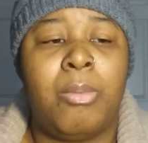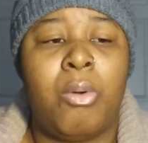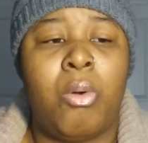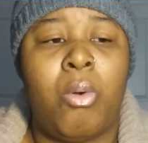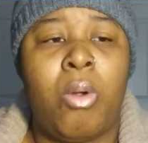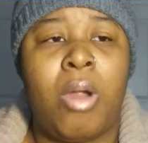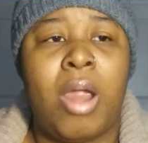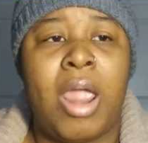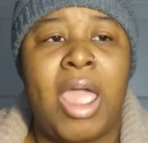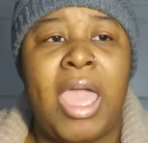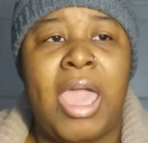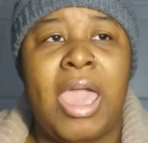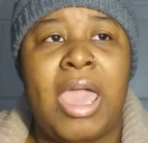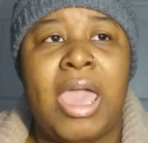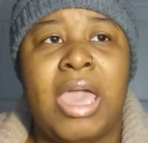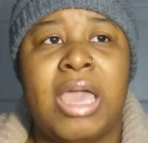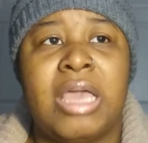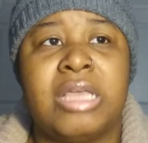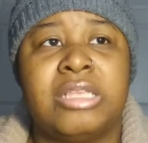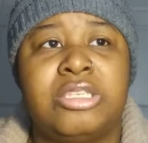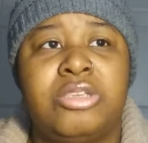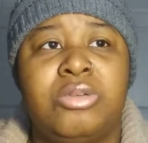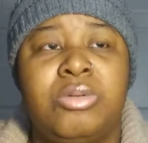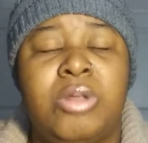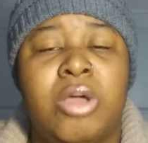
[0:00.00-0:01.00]
or
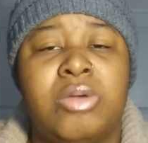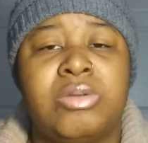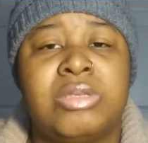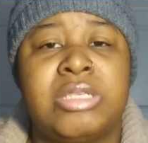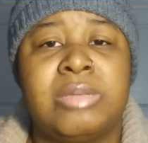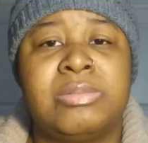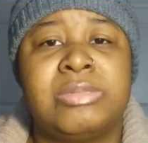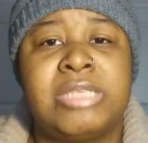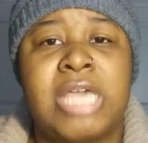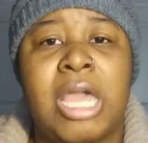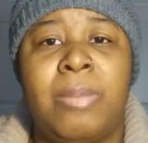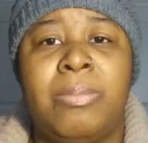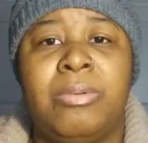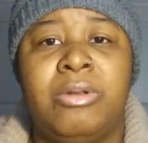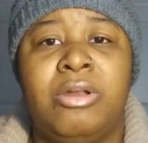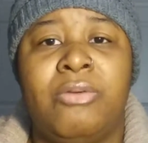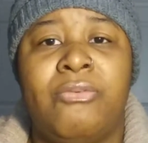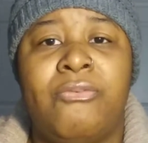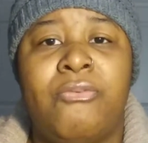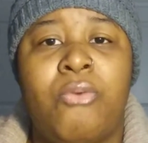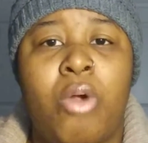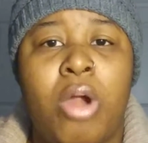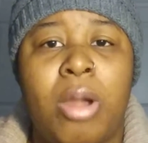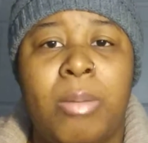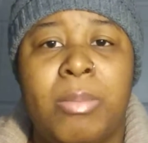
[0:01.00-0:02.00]
has, you know, some type of
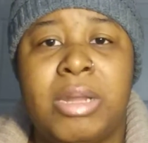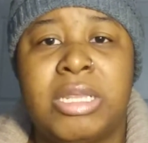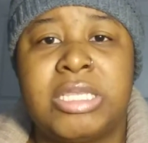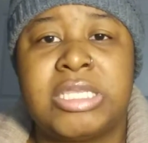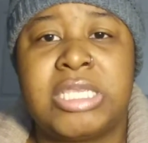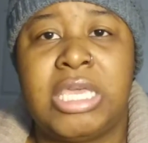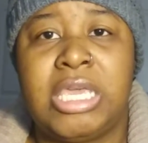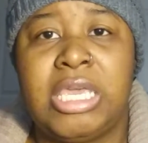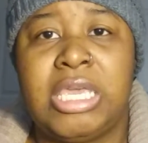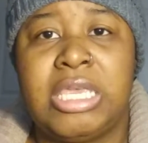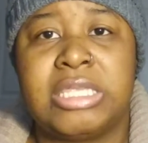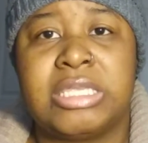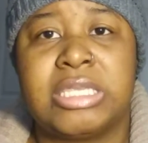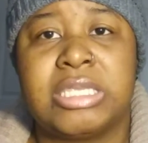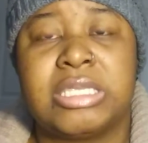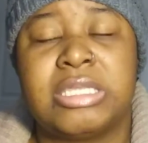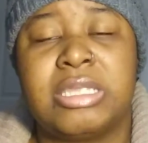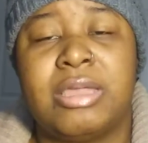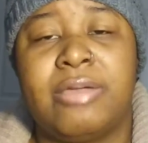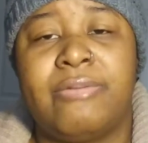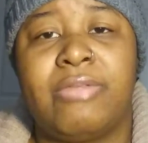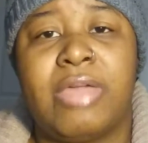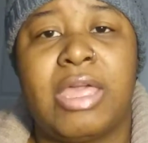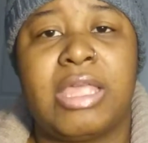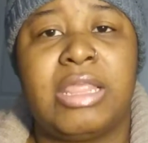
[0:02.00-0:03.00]
deformities and
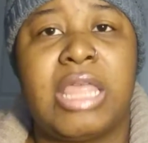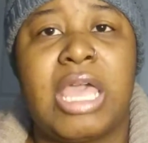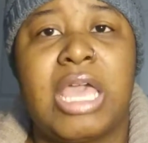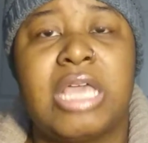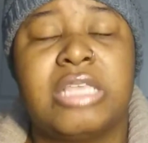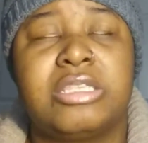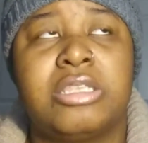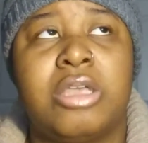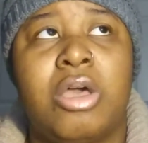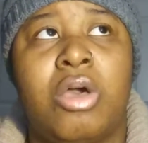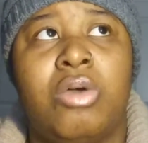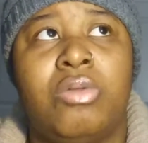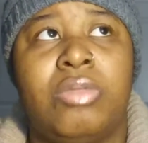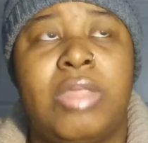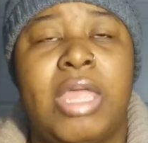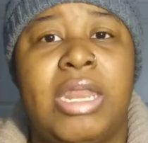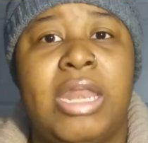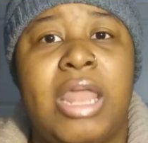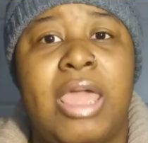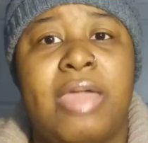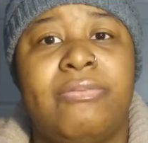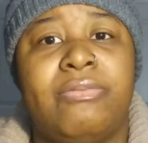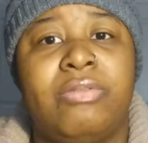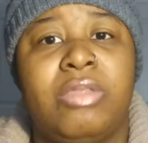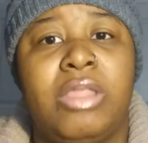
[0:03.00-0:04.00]
stuff like that. So they
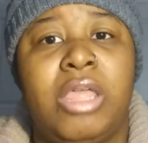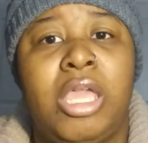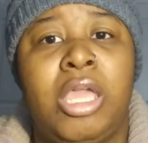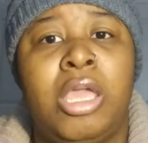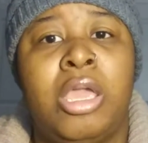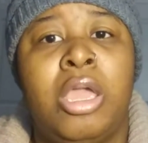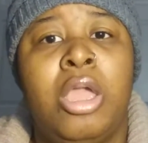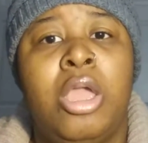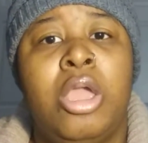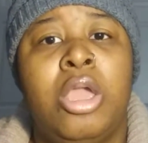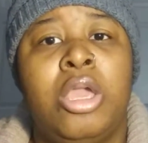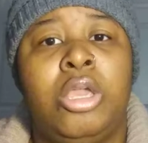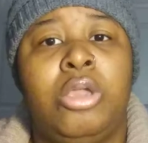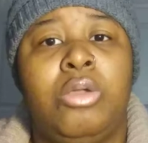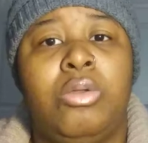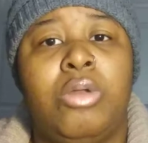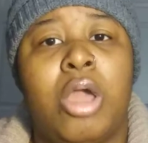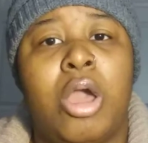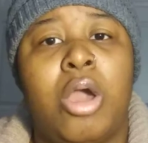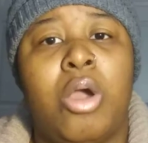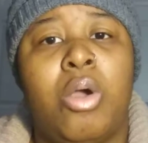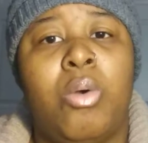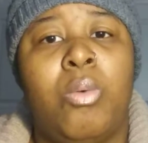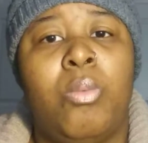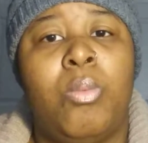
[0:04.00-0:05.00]
definitely, you
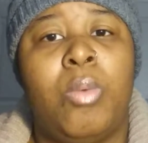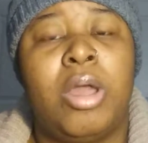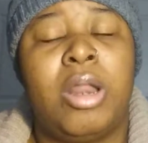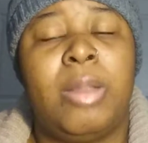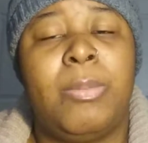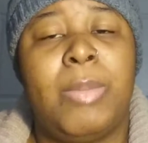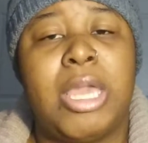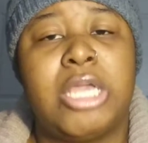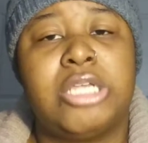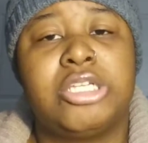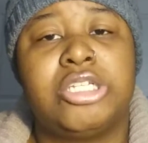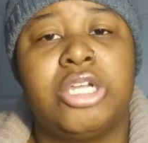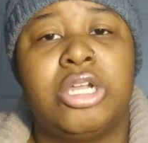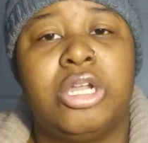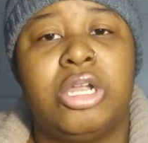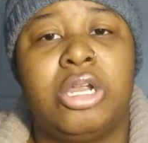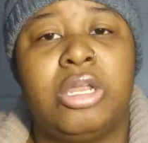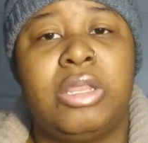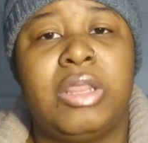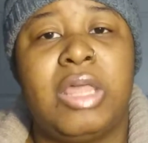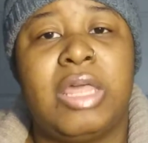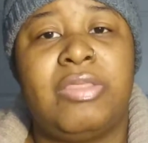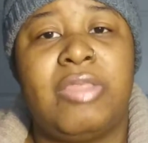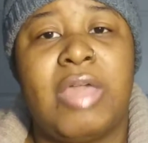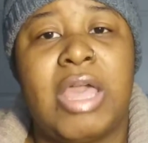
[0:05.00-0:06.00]
know, want to make
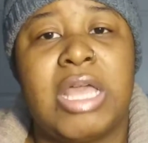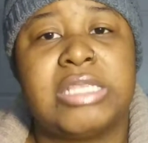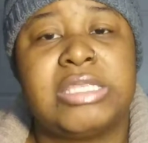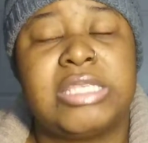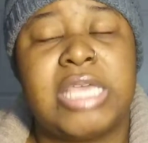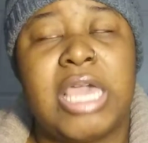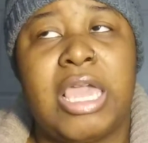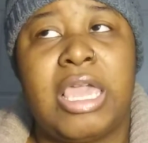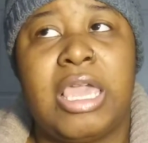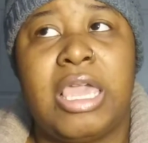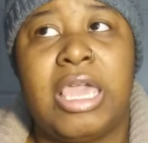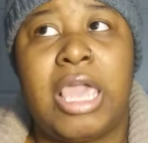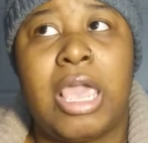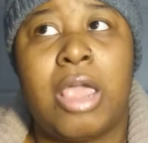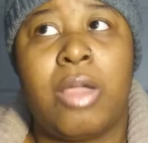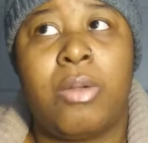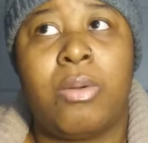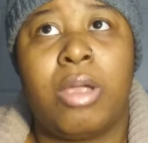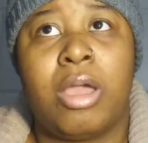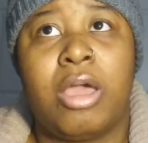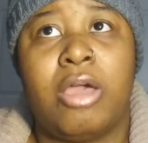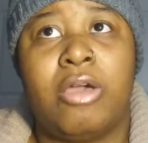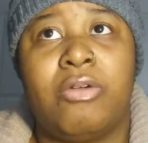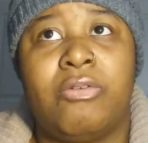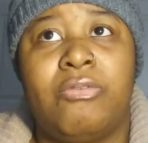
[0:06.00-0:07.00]
sure that that's taken
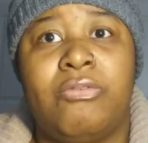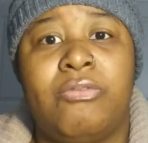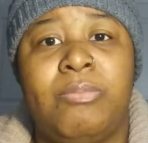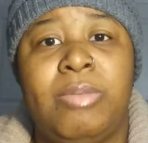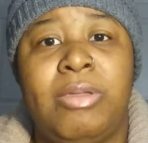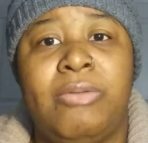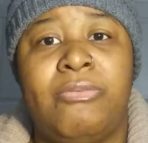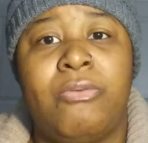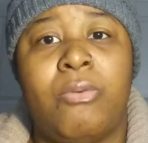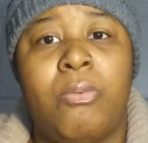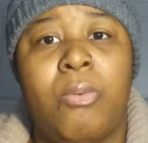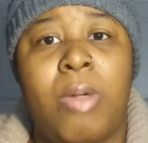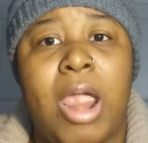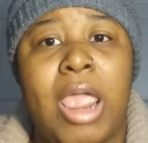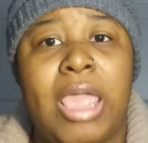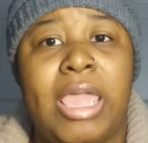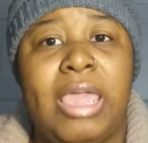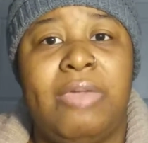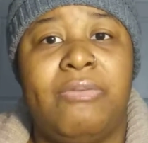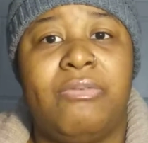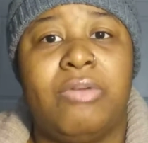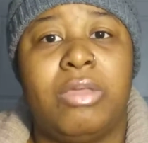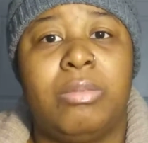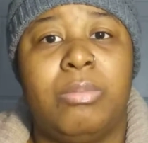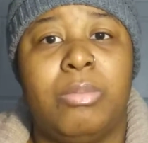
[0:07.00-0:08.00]
care of before I
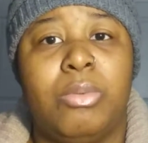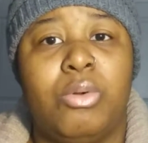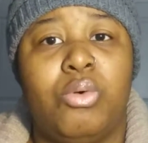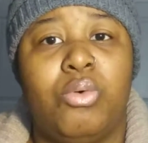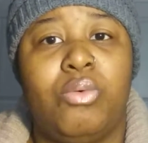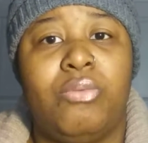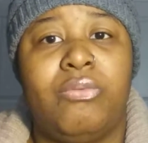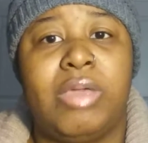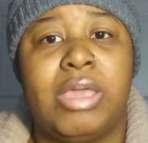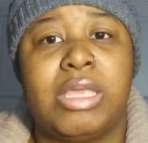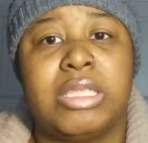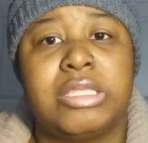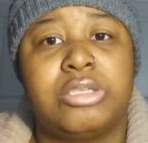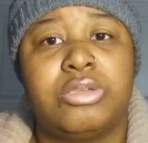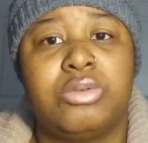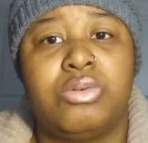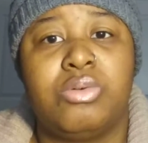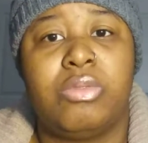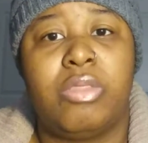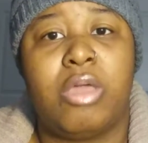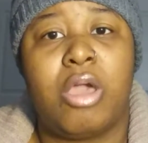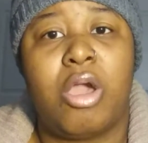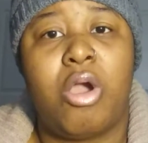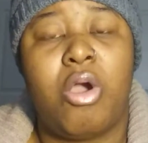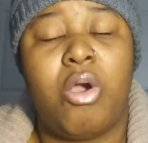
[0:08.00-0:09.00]
even move
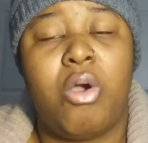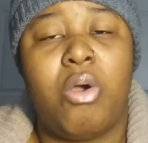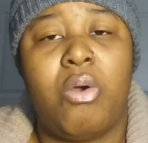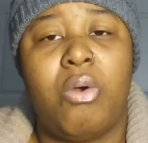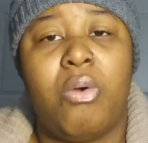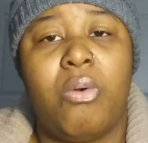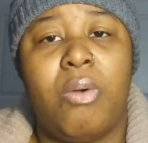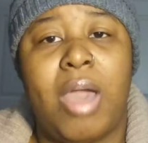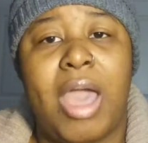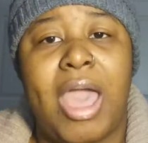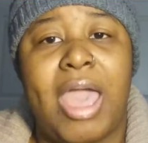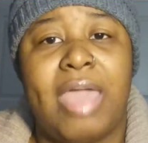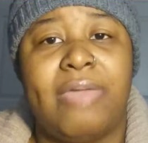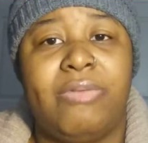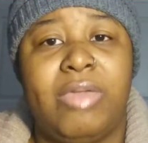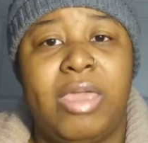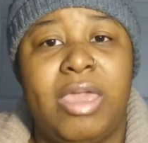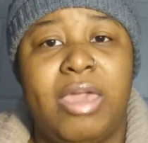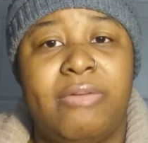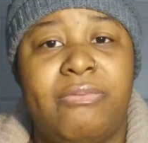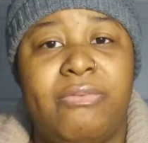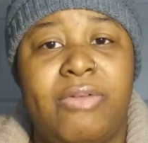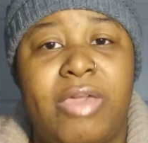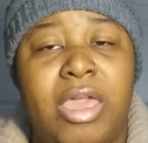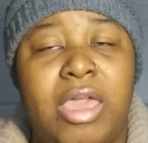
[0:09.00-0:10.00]
into the whole
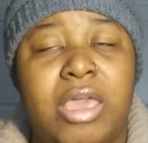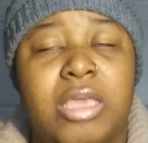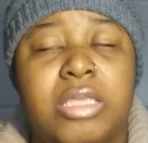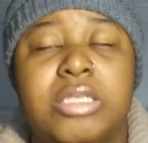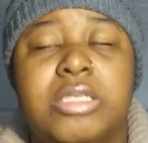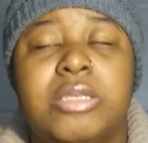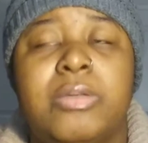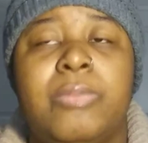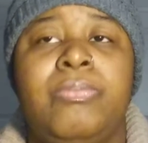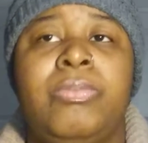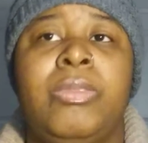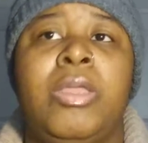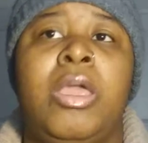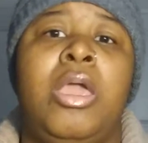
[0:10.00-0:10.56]
IVF phase.